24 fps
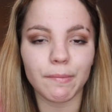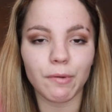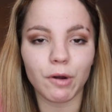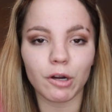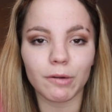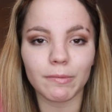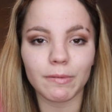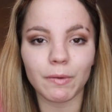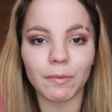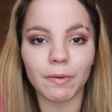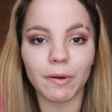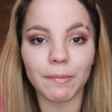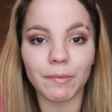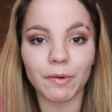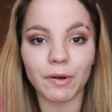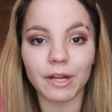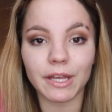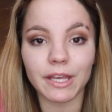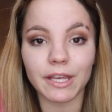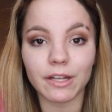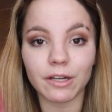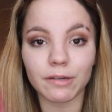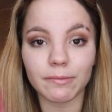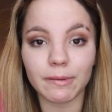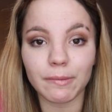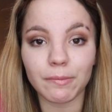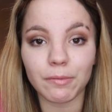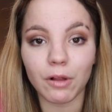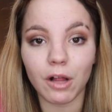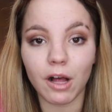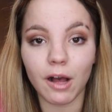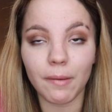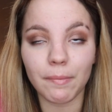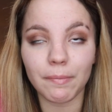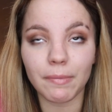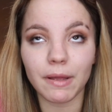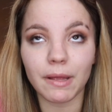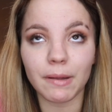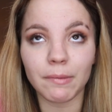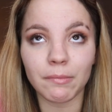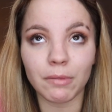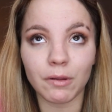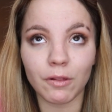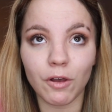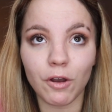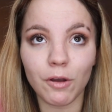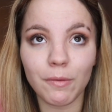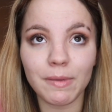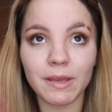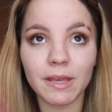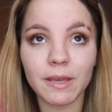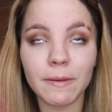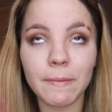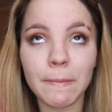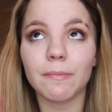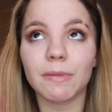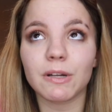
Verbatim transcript: apartment where I'm gonna hear people up and below me,